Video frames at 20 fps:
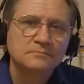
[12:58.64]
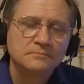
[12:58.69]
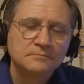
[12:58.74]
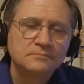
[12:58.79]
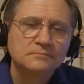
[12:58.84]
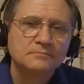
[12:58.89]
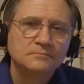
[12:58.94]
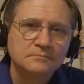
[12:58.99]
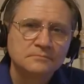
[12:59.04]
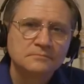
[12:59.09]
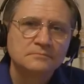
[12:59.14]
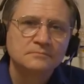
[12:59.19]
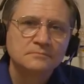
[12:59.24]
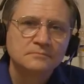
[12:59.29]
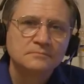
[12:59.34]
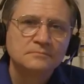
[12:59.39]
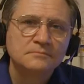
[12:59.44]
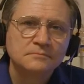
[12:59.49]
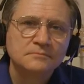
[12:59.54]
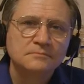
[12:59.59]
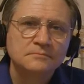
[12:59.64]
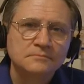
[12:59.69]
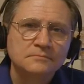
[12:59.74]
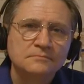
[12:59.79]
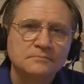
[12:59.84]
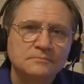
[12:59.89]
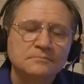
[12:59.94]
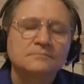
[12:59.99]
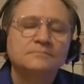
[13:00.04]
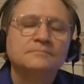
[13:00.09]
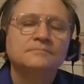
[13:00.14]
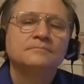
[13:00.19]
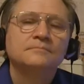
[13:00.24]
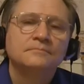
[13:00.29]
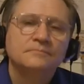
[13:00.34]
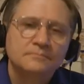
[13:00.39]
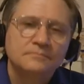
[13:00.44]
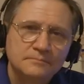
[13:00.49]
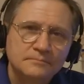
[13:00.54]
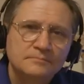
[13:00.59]

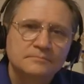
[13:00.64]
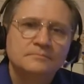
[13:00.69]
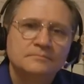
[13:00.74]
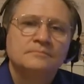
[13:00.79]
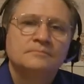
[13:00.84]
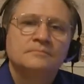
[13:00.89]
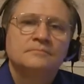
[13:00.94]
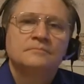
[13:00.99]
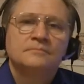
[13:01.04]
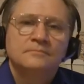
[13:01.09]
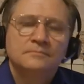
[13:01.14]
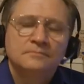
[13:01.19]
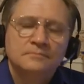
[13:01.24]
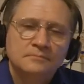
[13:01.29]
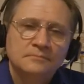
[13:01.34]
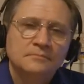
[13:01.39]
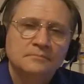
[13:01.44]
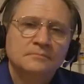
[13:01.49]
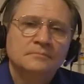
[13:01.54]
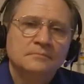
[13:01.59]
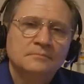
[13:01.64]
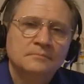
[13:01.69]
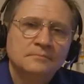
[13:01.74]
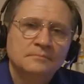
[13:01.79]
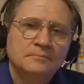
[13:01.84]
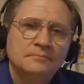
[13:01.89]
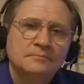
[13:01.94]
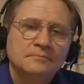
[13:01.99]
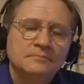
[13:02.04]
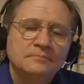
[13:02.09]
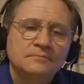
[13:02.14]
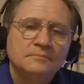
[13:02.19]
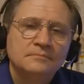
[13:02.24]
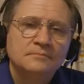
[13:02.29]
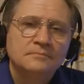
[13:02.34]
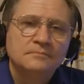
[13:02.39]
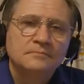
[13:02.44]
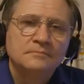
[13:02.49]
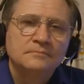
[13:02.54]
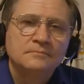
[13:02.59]

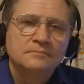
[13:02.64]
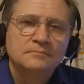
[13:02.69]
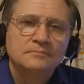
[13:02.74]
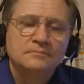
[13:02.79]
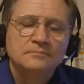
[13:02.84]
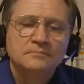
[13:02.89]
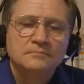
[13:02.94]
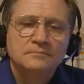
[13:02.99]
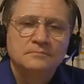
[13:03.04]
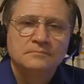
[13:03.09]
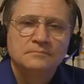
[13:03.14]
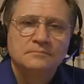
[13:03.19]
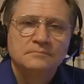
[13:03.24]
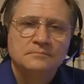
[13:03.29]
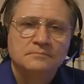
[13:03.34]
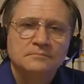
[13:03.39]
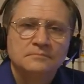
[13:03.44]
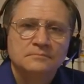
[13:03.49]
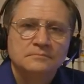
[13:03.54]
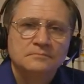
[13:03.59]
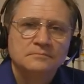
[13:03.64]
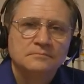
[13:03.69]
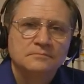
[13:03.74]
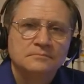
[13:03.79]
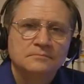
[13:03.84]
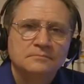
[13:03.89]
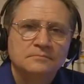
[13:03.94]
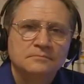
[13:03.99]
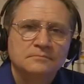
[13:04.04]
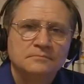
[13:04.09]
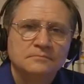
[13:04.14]
(not speaking)